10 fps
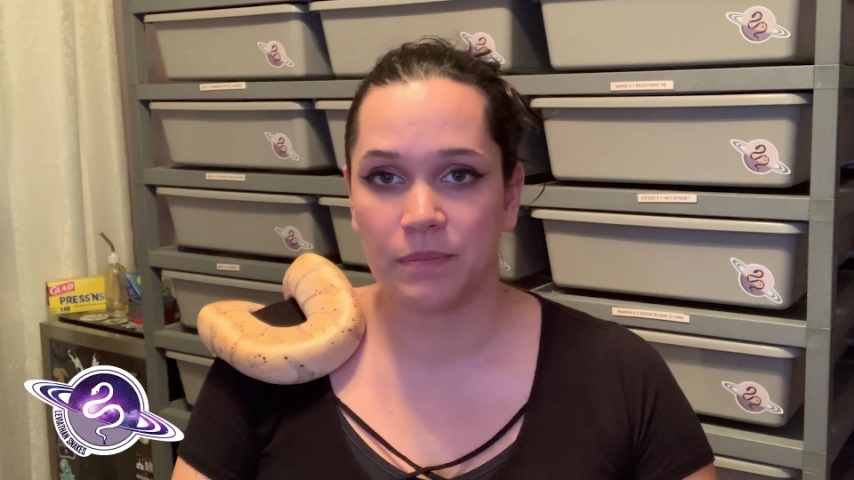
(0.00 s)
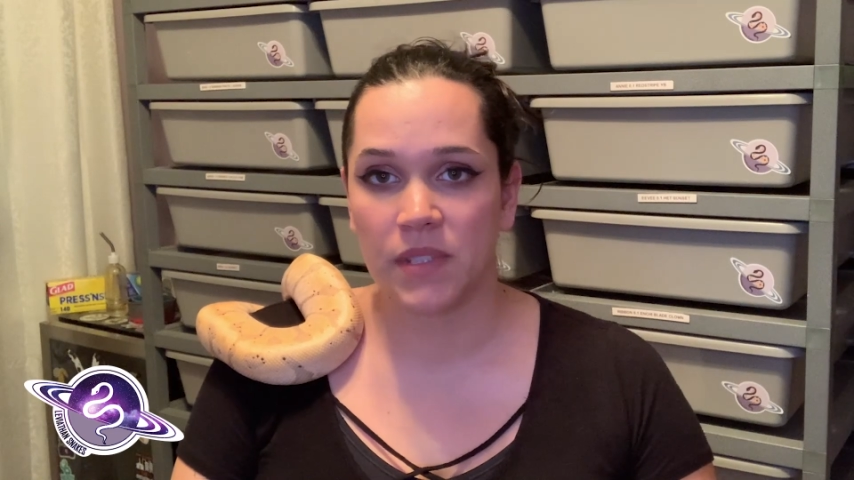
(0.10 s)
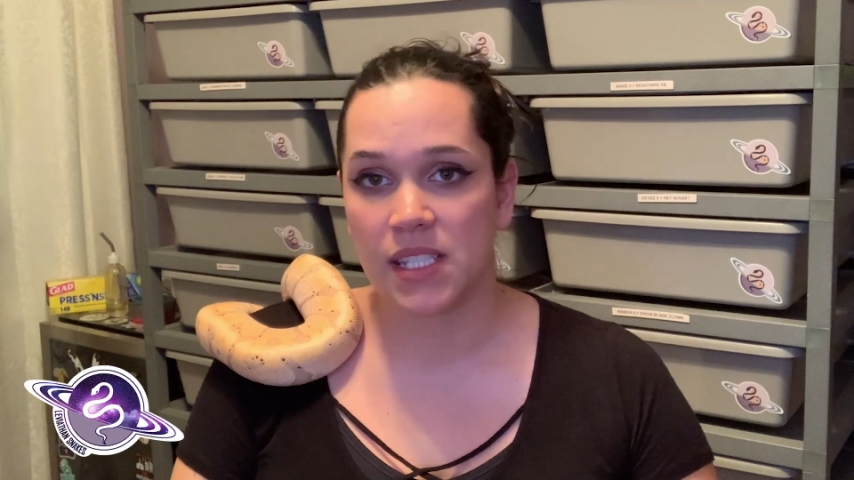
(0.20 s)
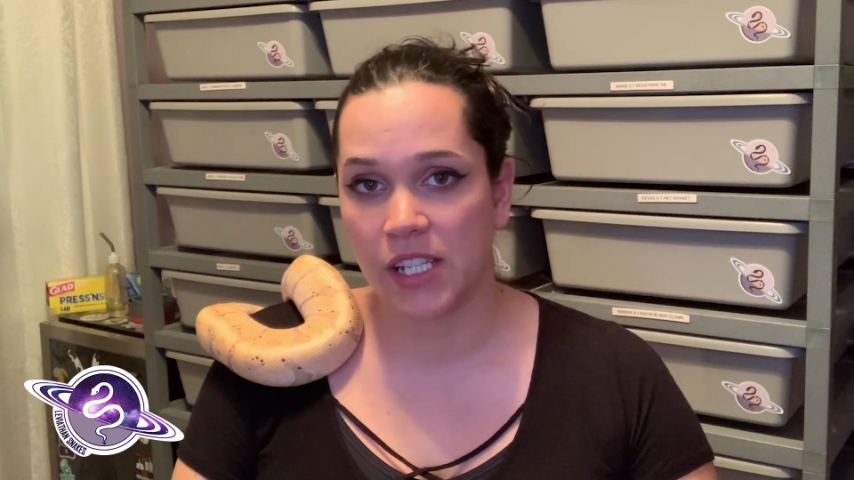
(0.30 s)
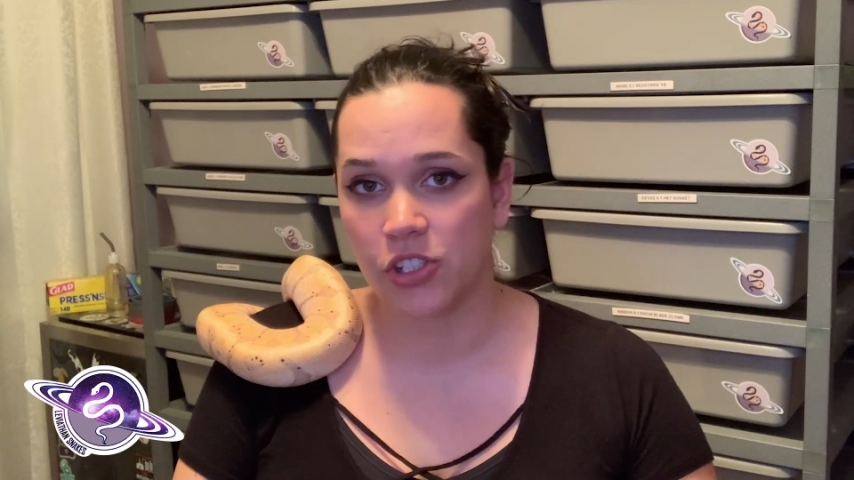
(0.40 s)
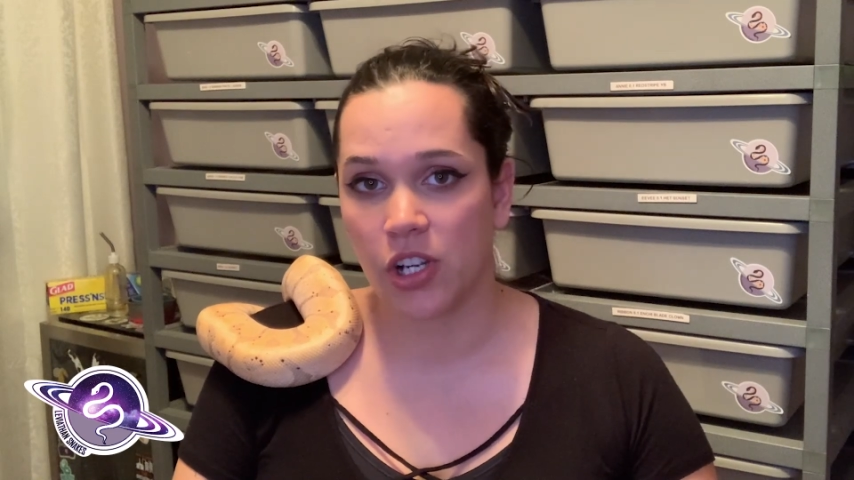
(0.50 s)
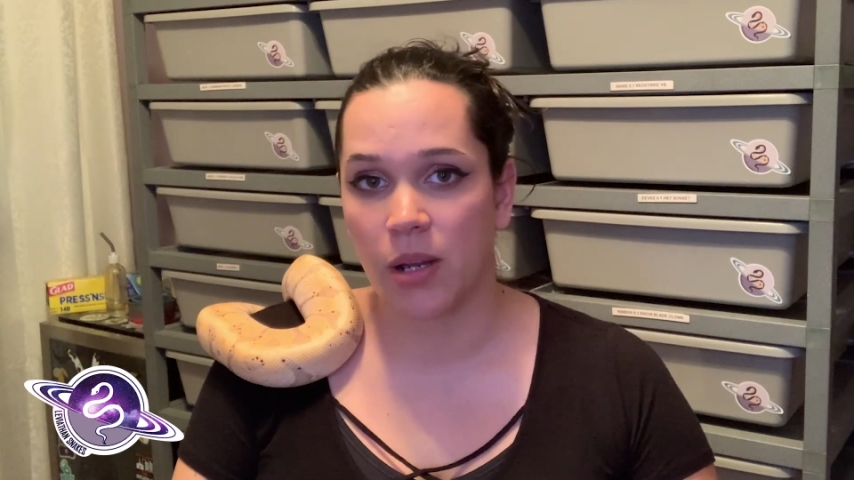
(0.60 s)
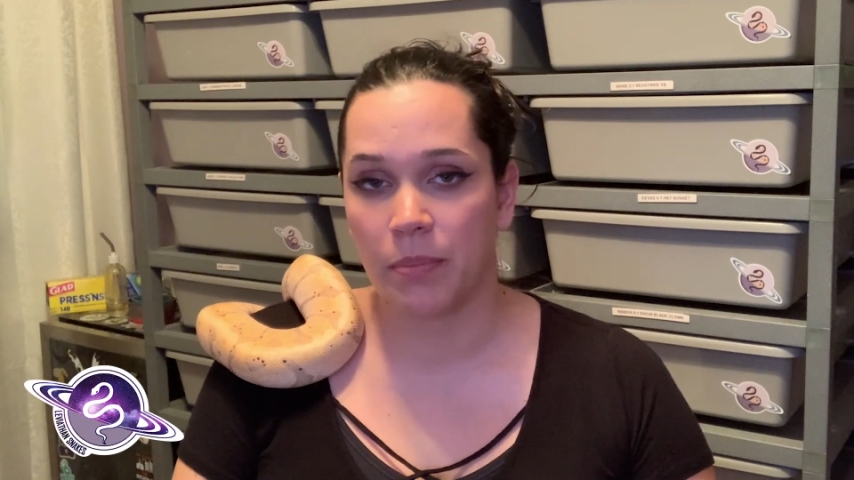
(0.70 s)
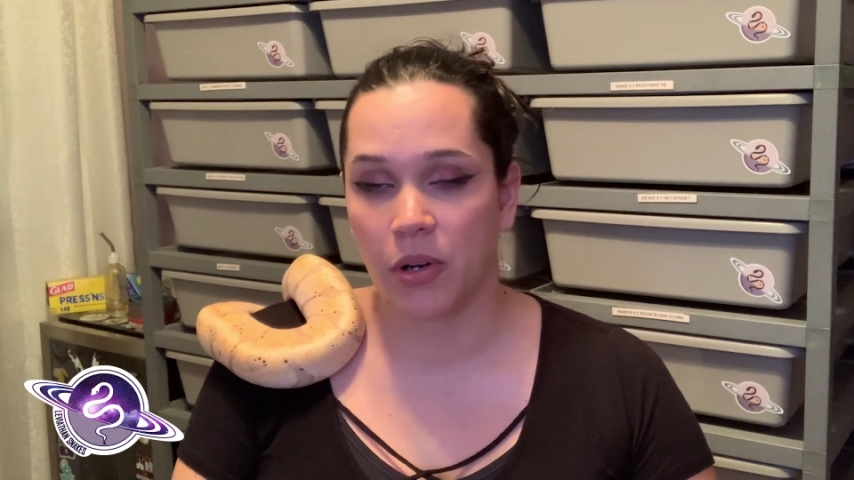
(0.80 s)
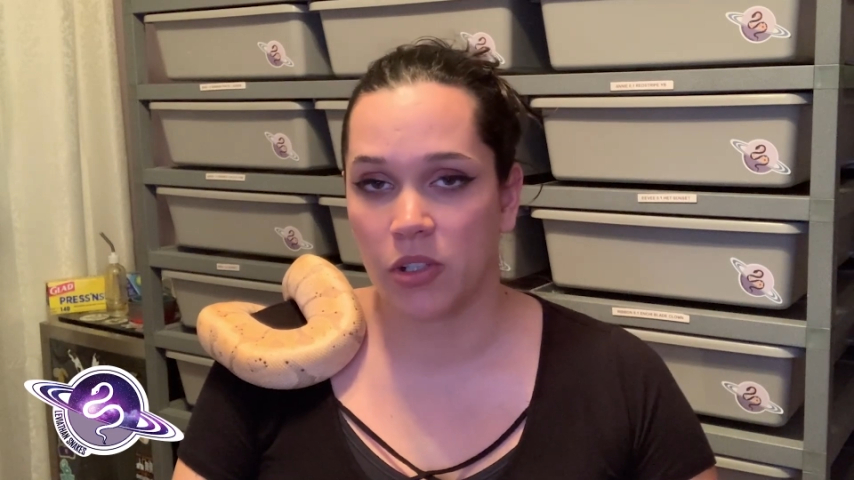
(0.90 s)
snake
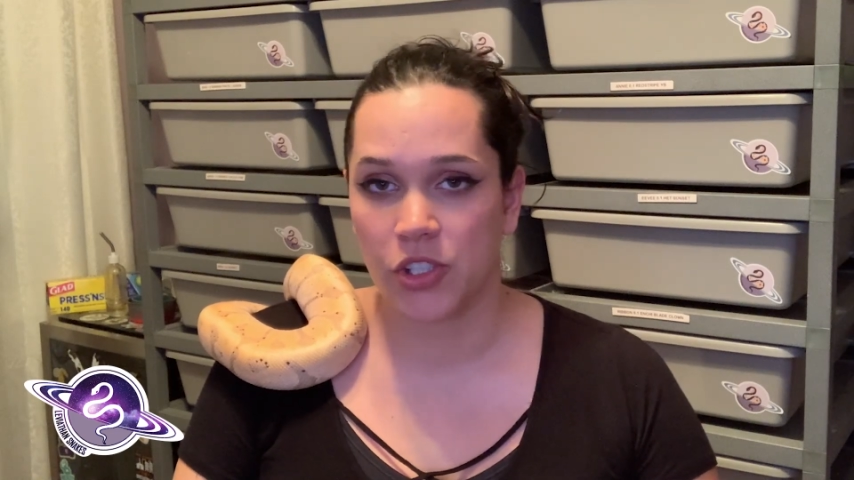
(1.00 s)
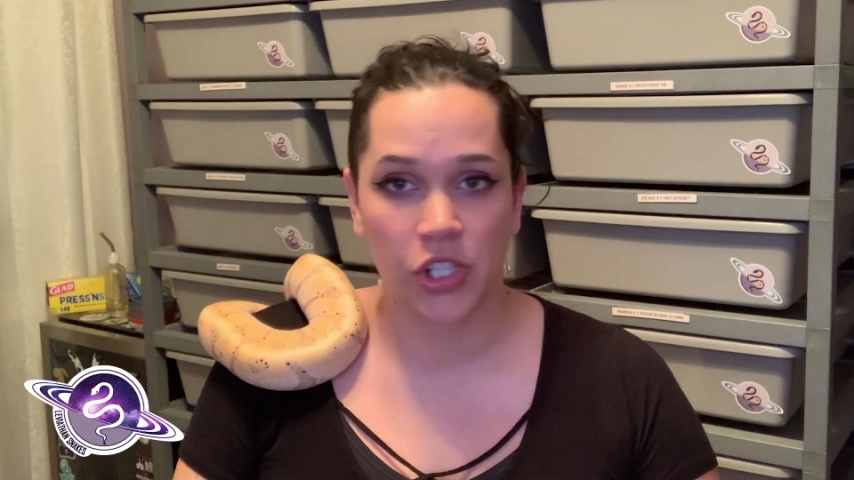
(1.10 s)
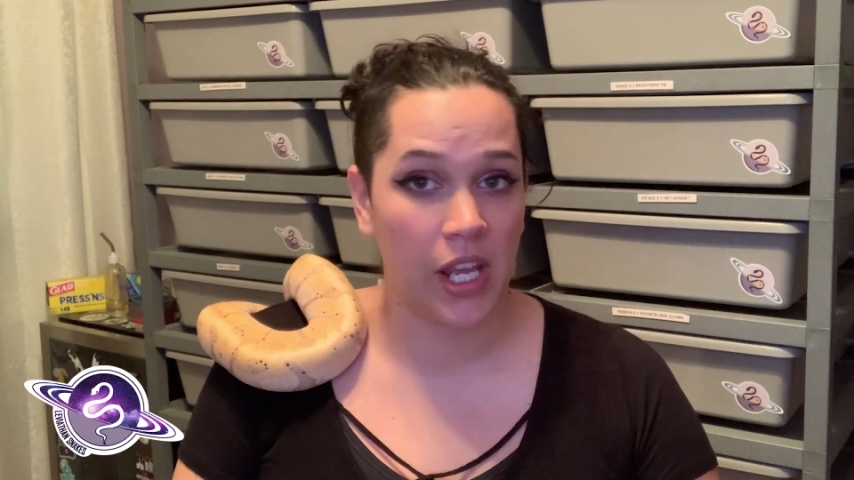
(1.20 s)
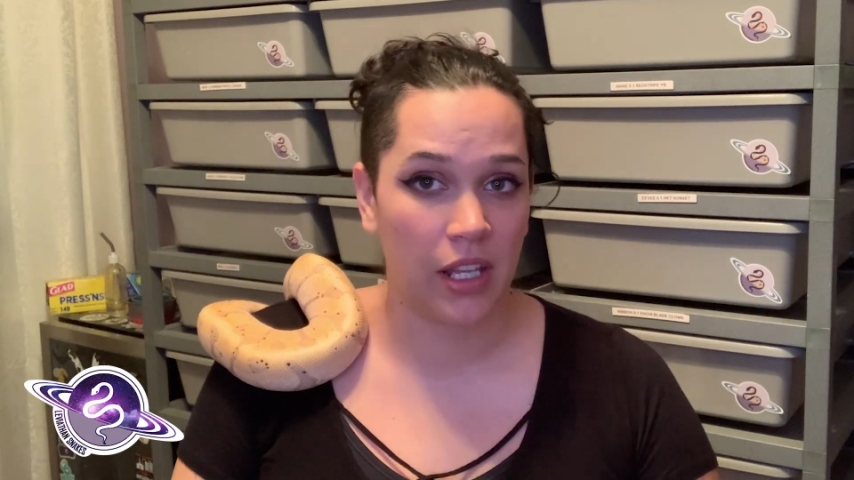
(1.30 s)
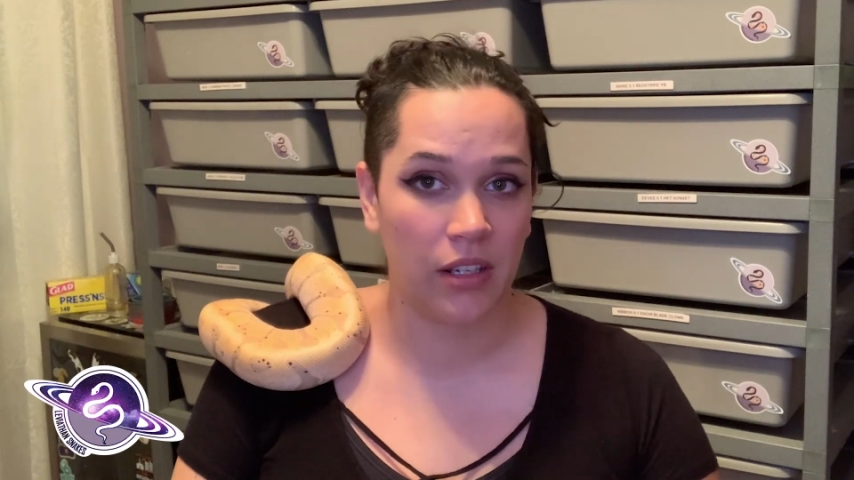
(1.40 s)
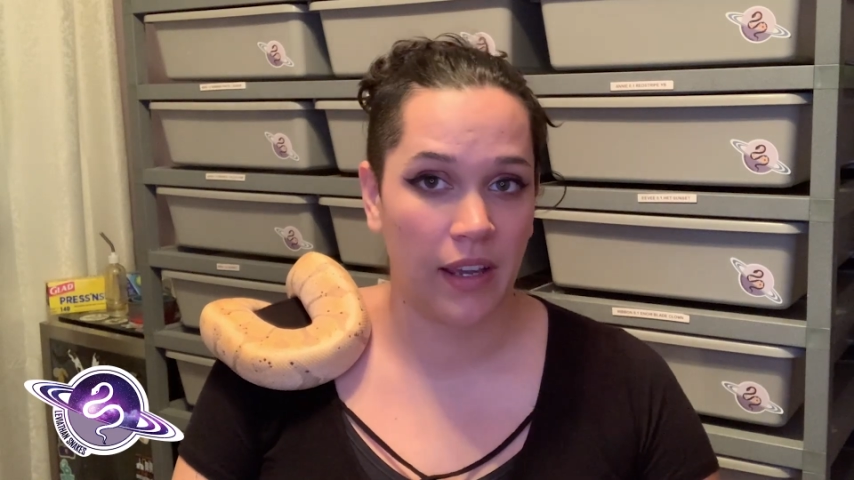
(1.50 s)
shop, our shed,